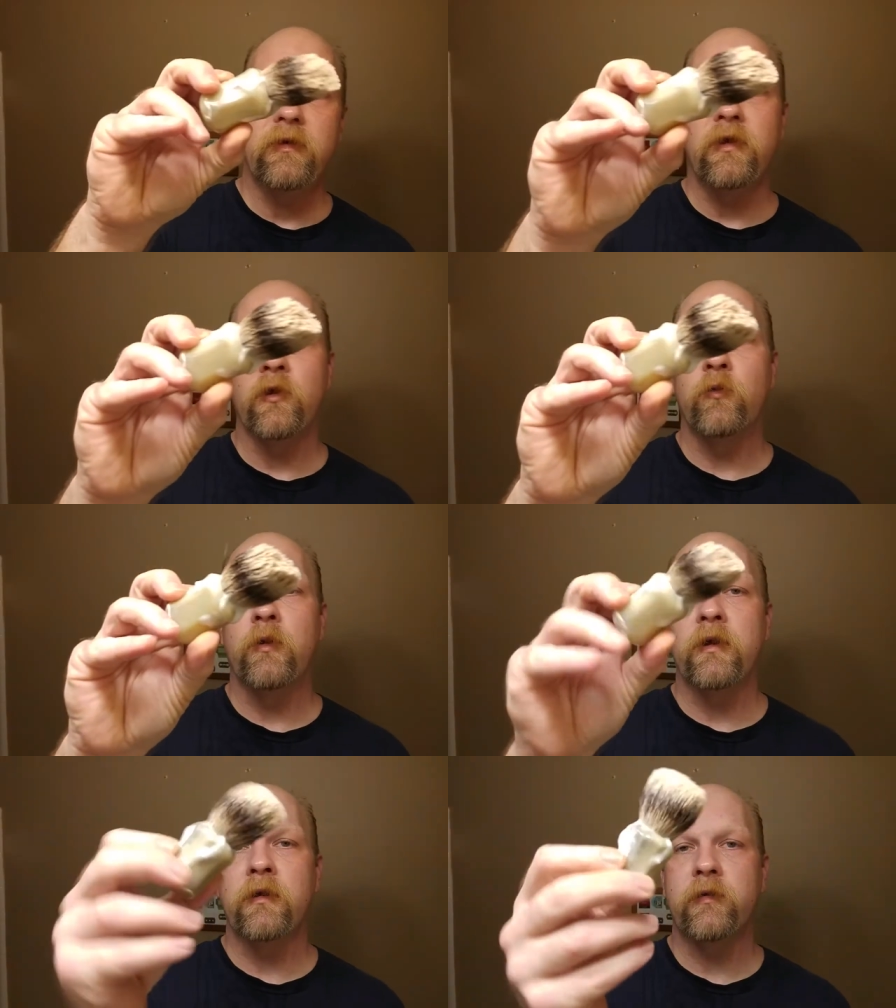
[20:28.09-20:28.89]
d
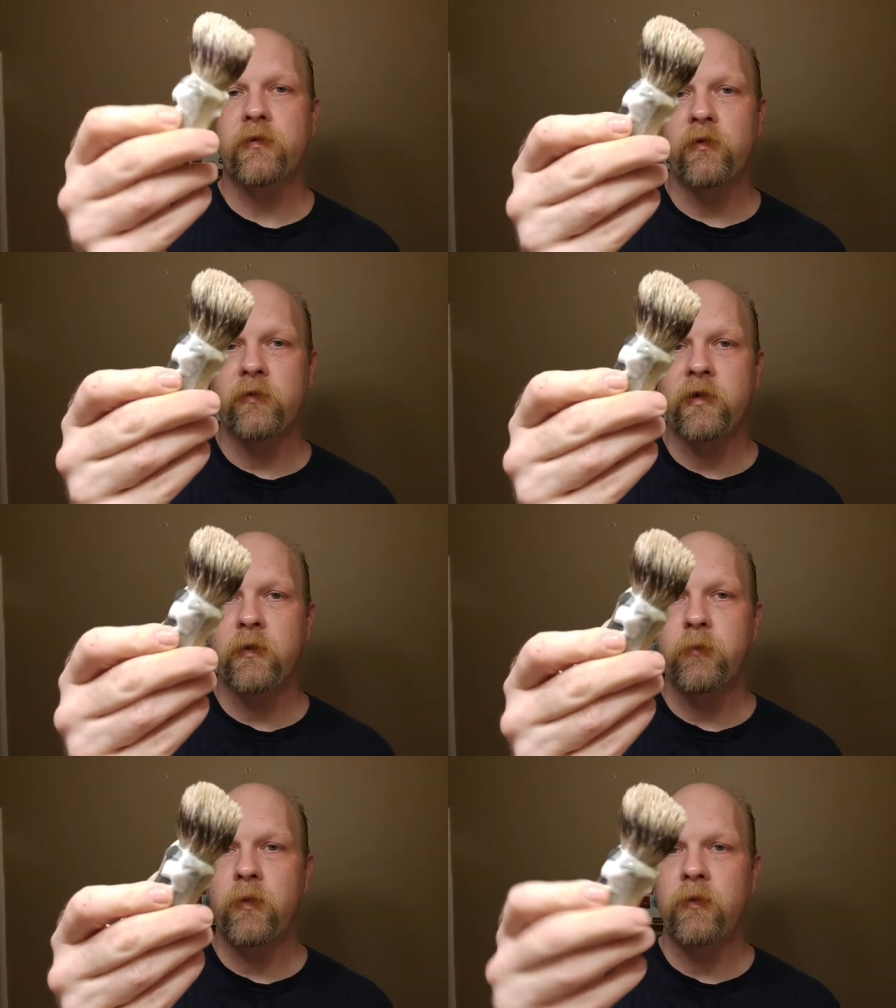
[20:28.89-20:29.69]
one silver
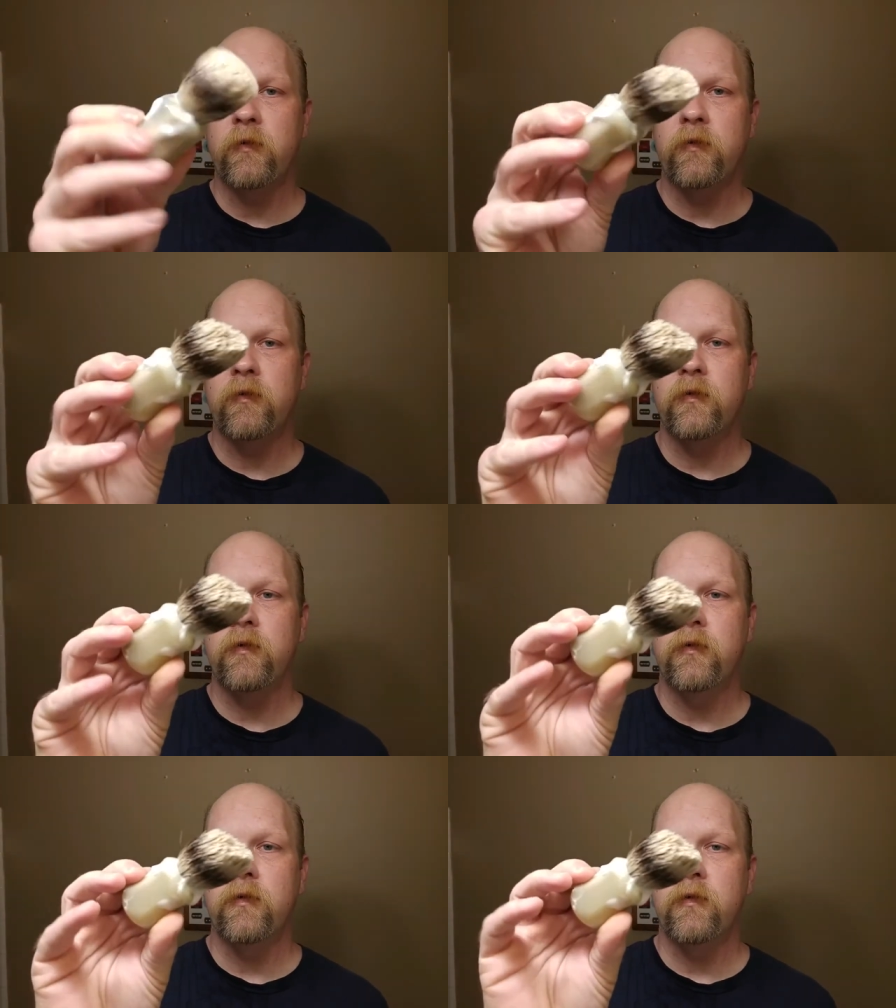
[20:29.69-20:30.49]
tip.
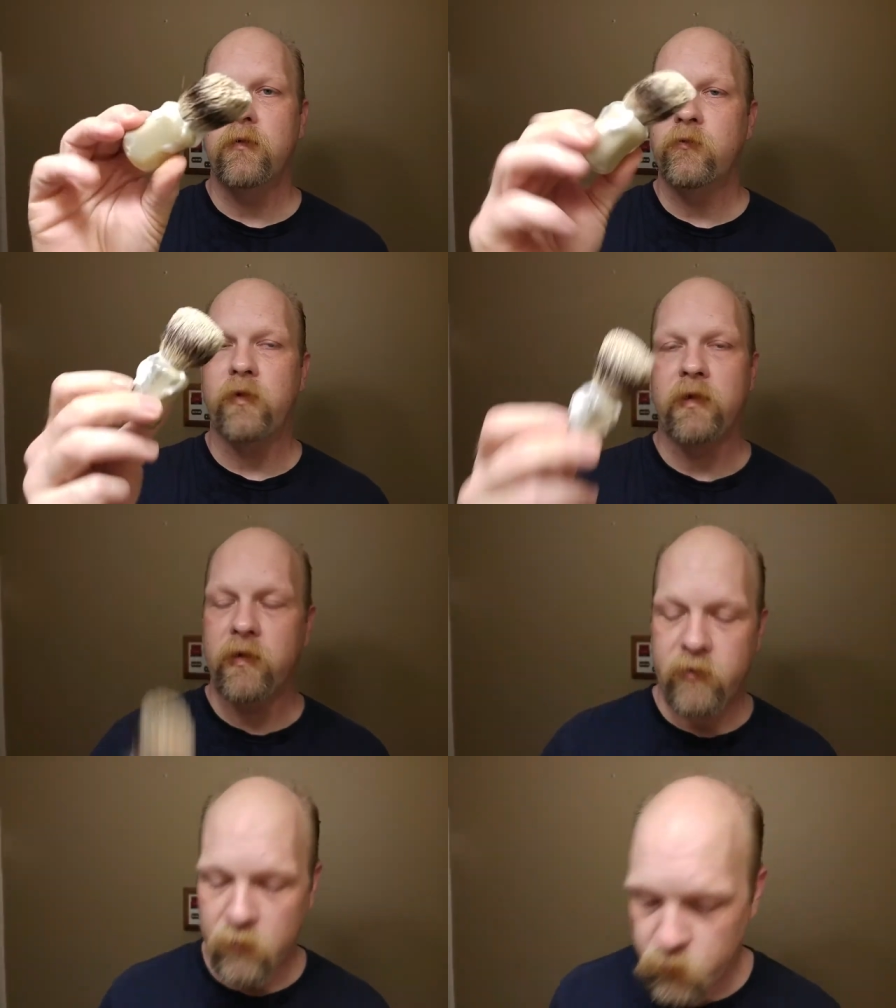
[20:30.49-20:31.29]

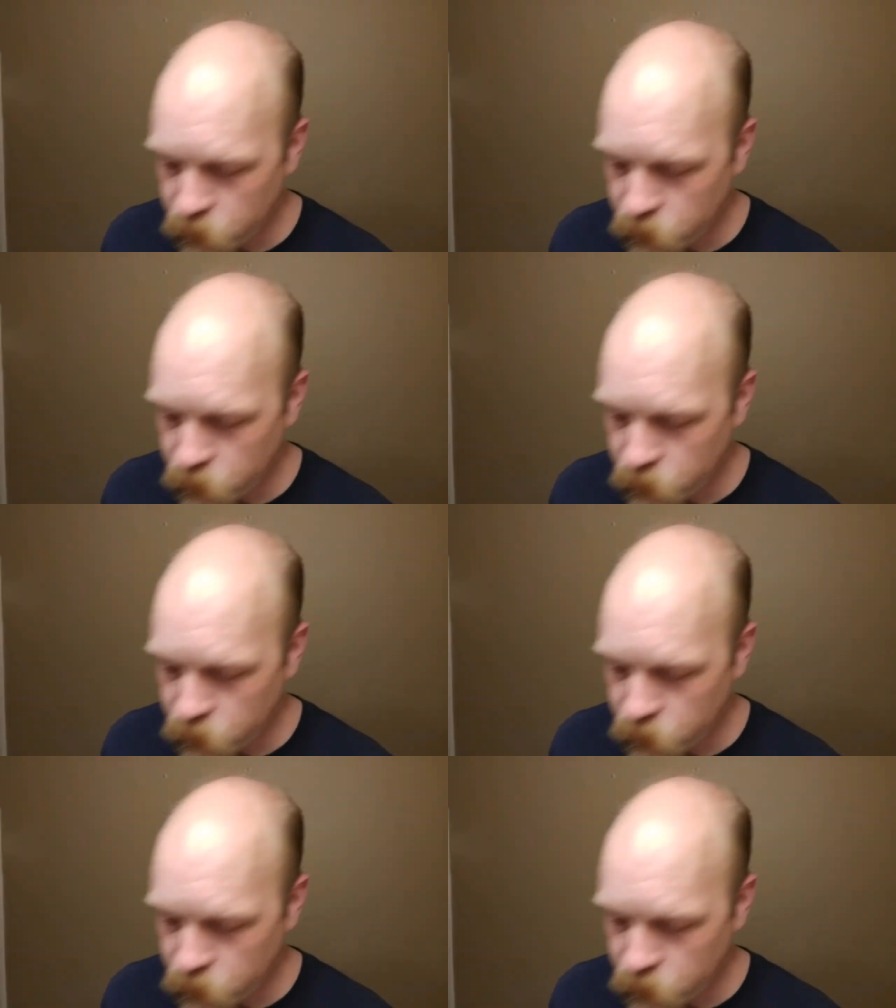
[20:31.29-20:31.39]
Fantastic